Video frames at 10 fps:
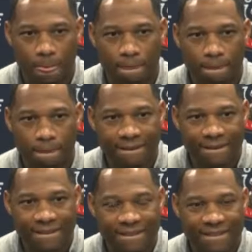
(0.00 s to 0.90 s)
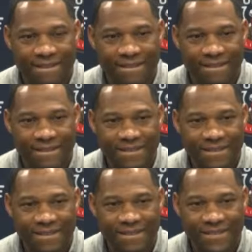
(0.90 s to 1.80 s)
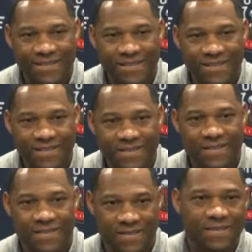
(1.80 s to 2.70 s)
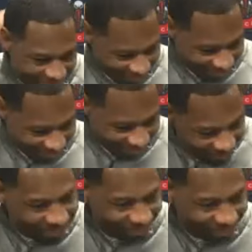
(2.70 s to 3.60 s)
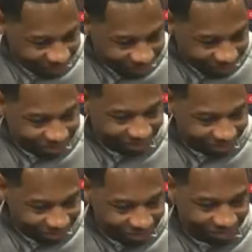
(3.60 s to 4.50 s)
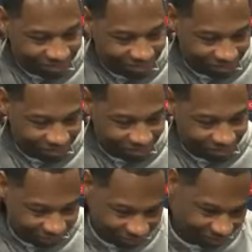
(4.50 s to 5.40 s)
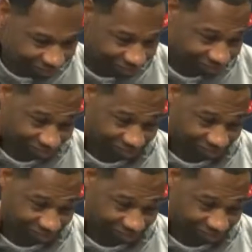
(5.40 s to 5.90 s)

(no one is talking)